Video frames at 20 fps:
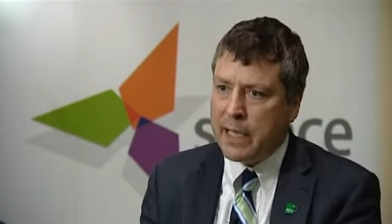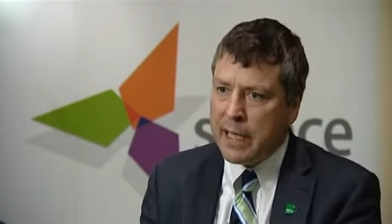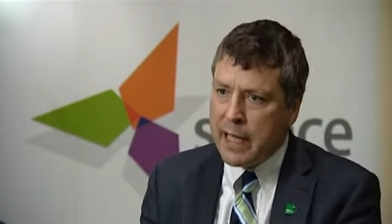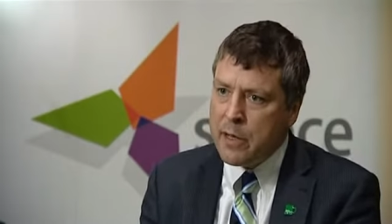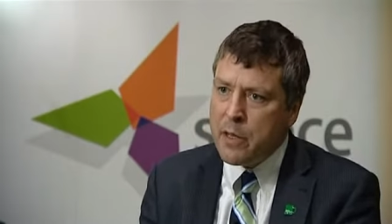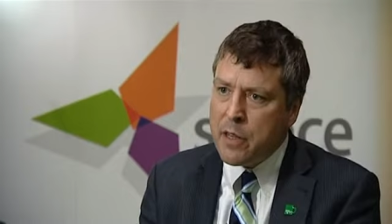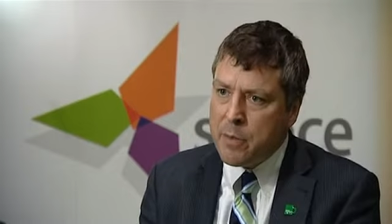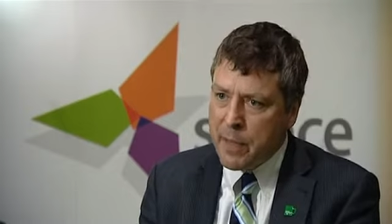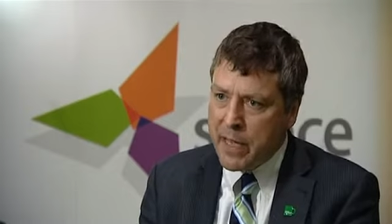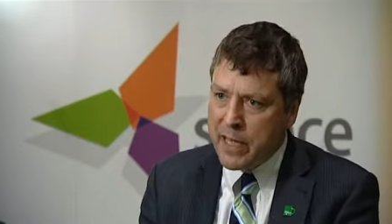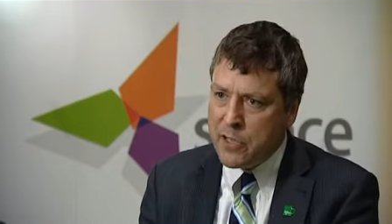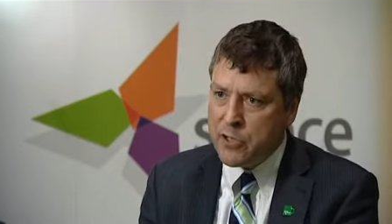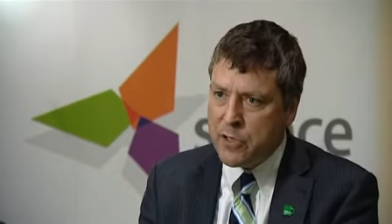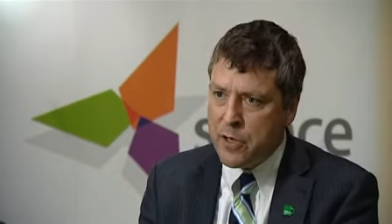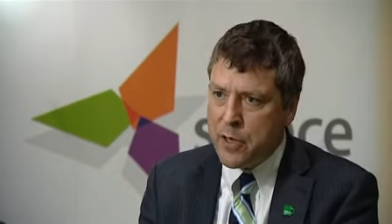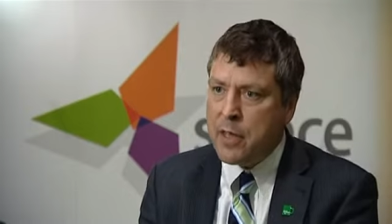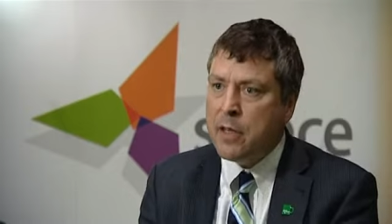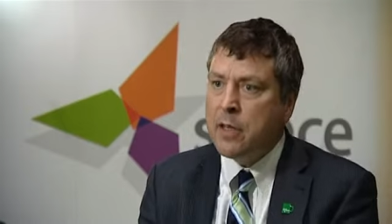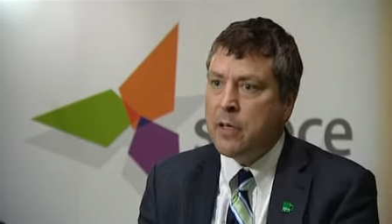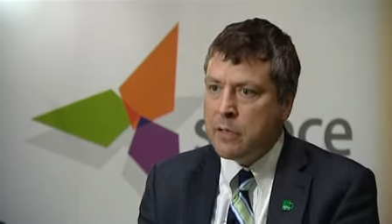Cancer
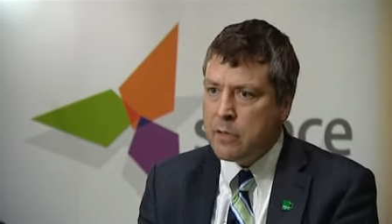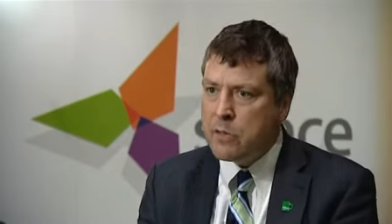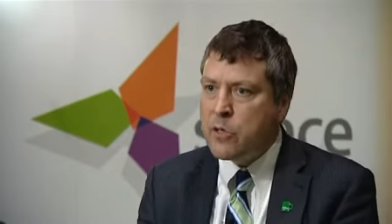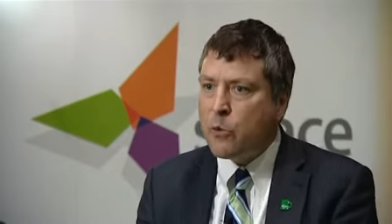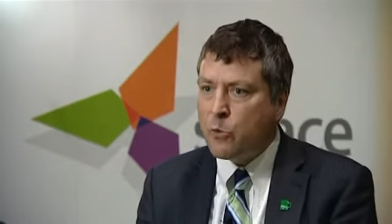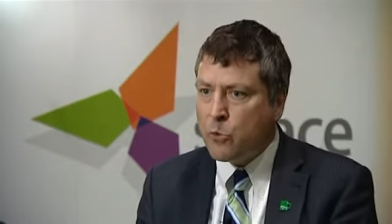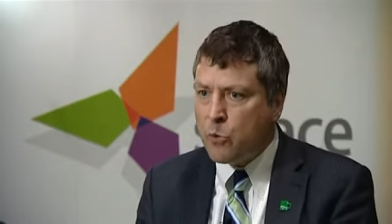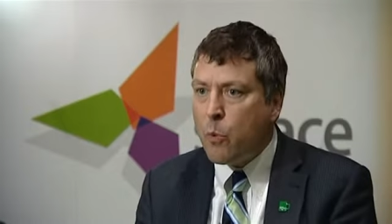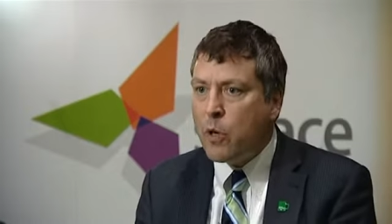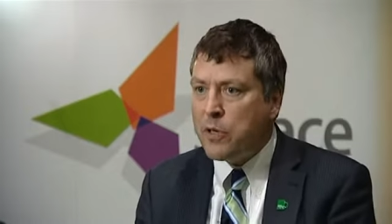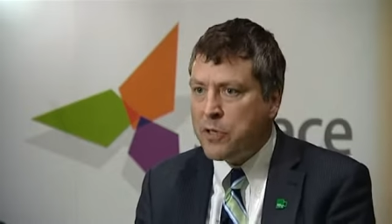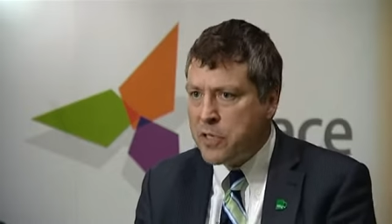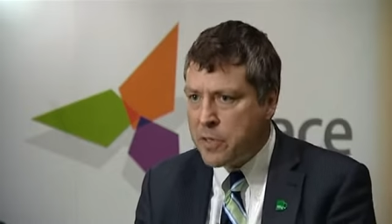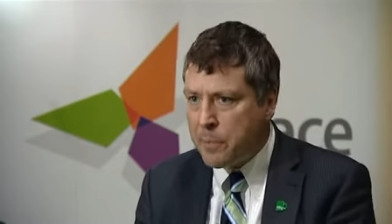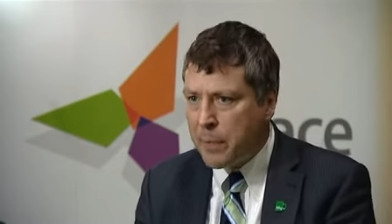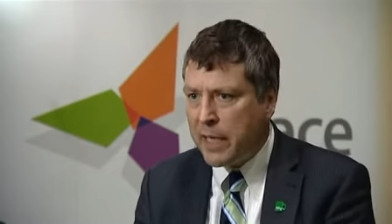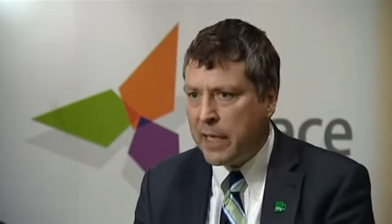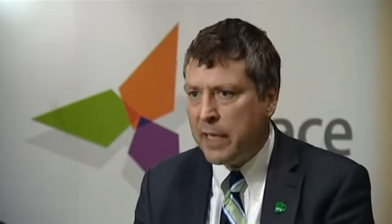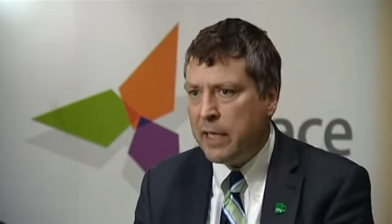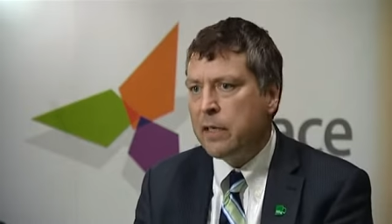patients don't want to
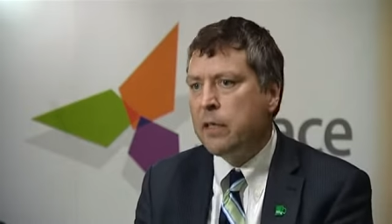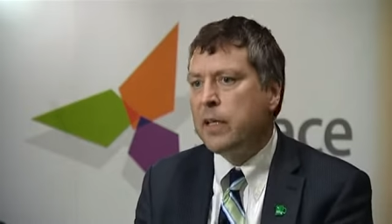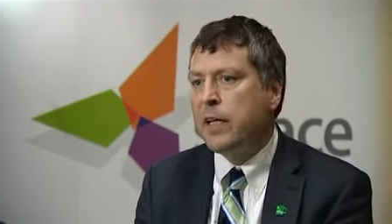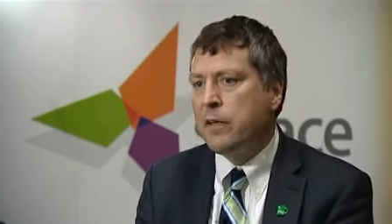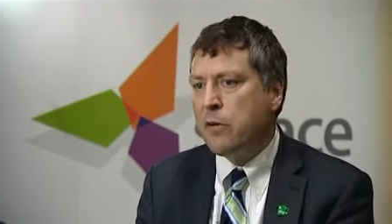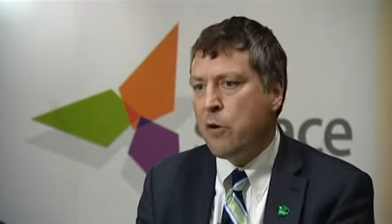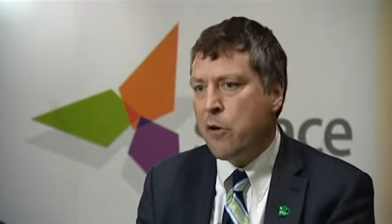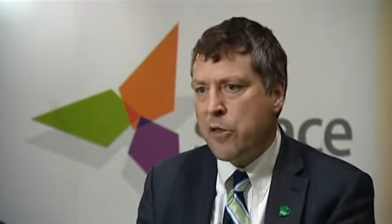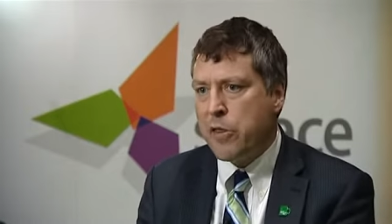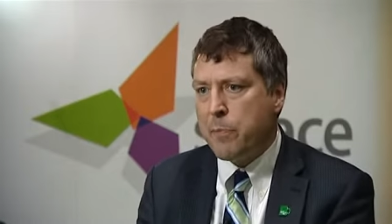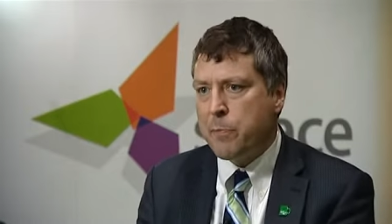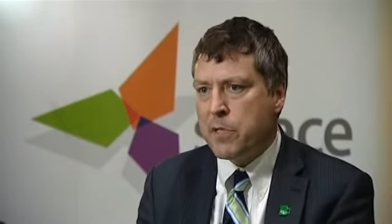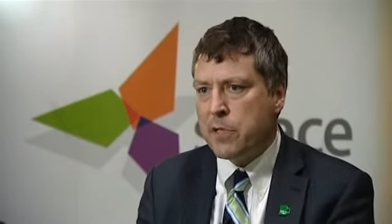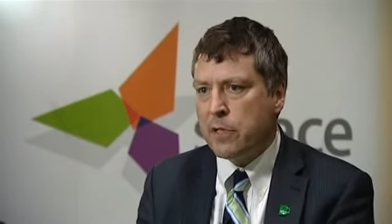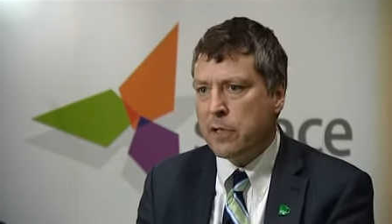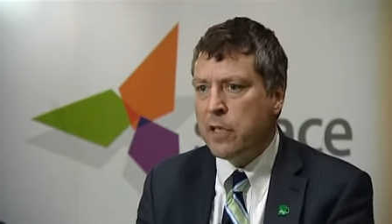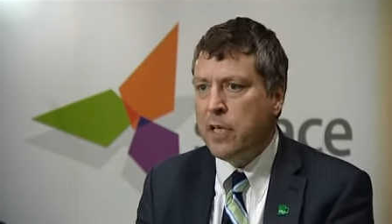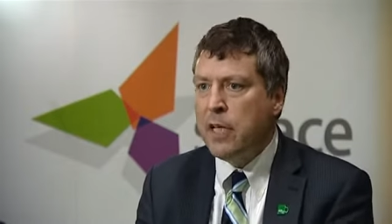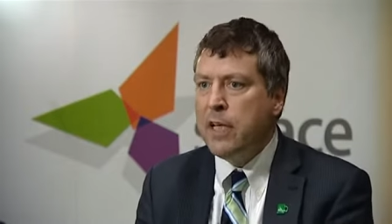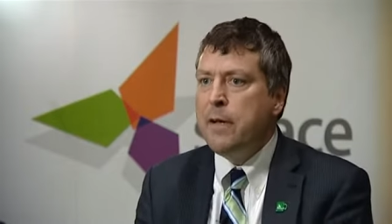be in
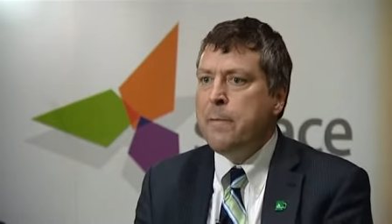hospital.